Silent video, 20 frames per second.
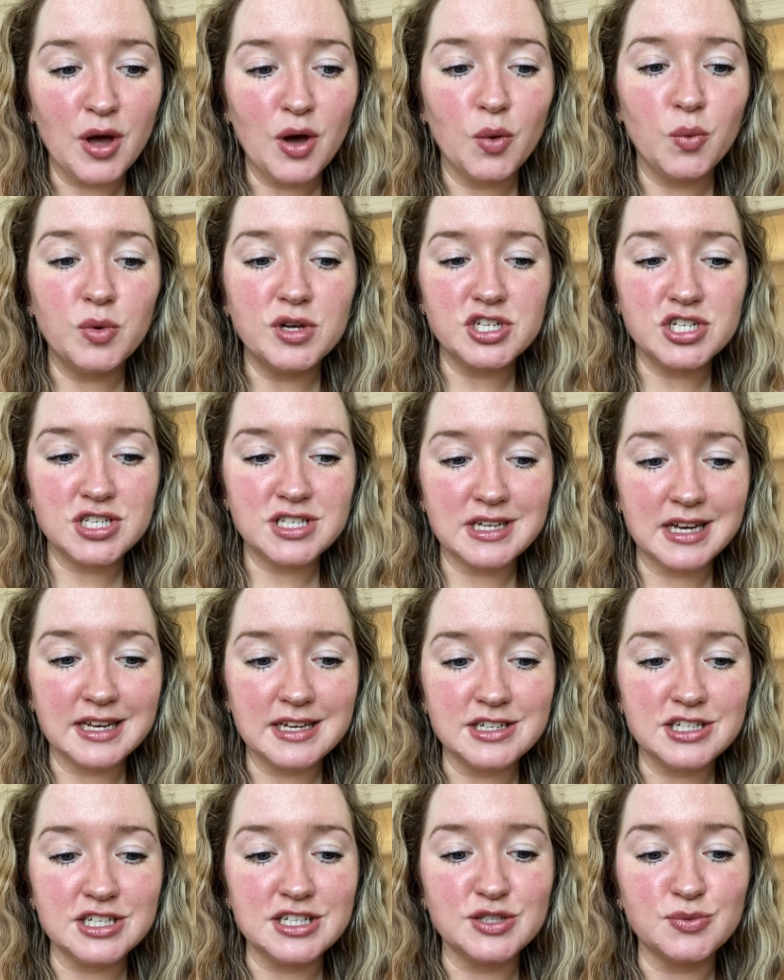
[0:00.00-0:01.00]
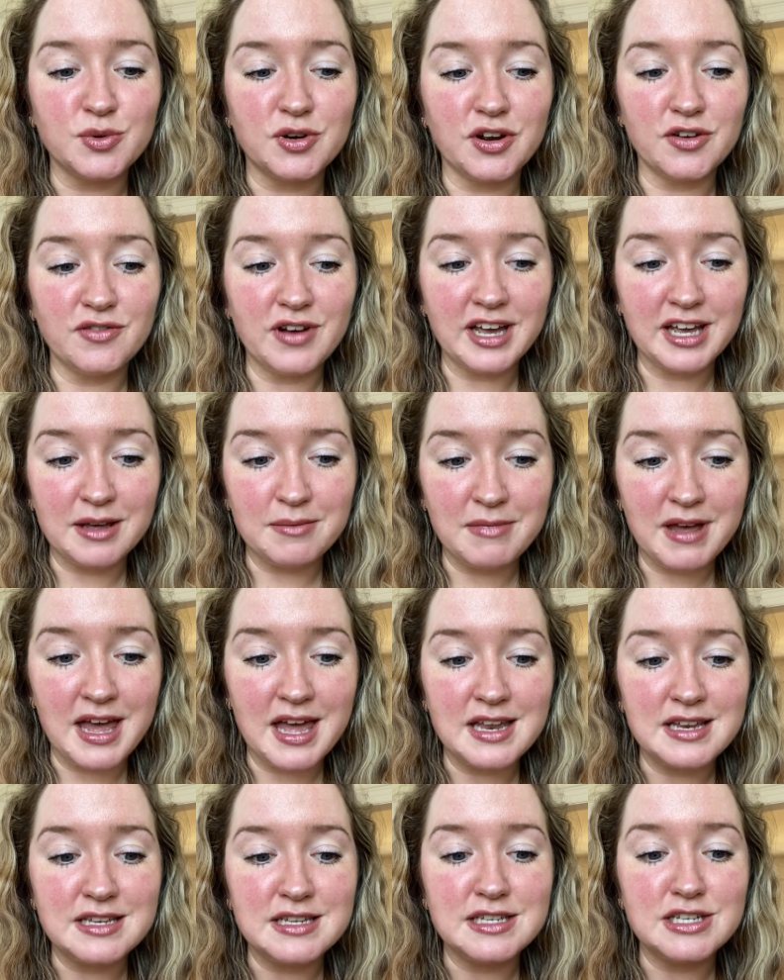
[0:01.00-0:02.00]
which stages would I
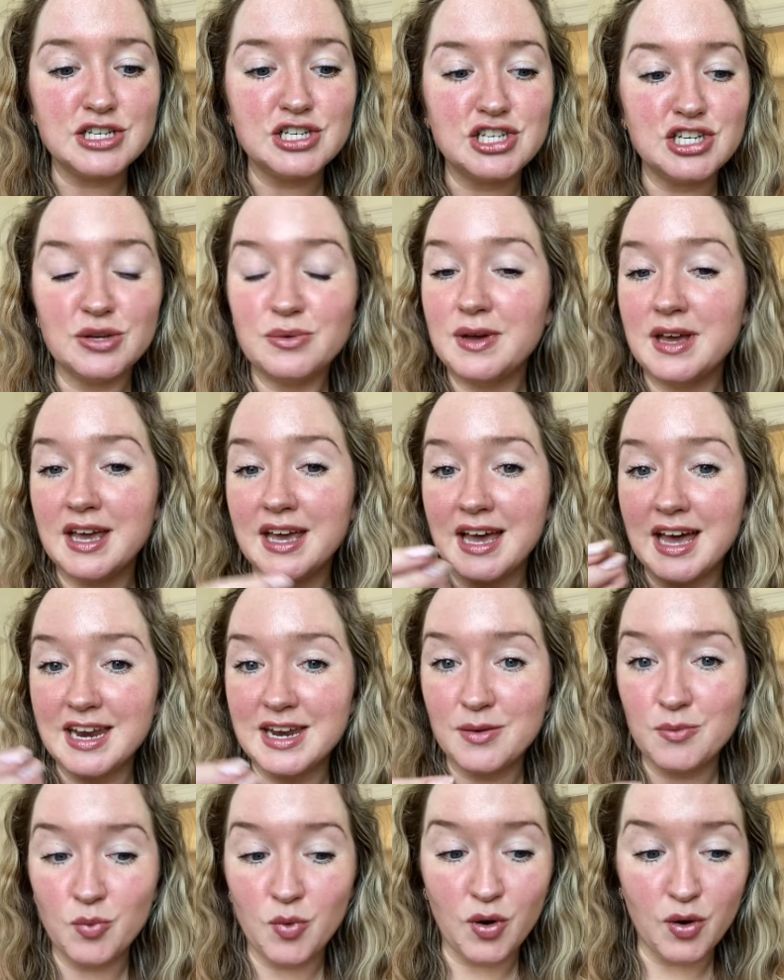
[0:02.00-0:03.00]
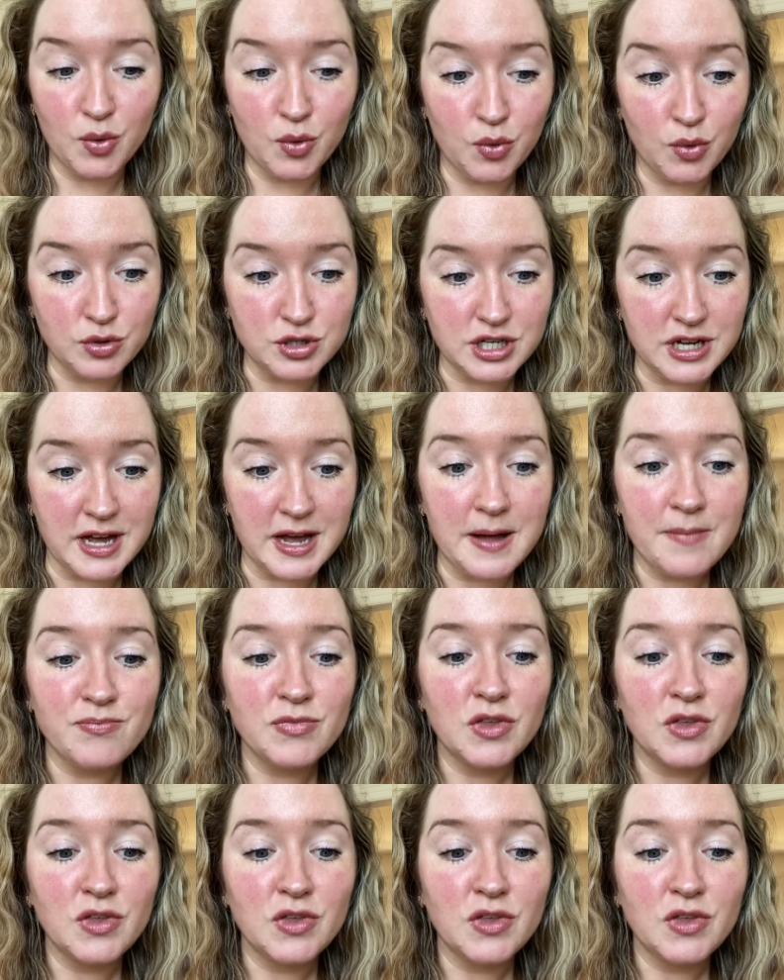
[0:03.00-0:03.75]
recommend doing and in what order?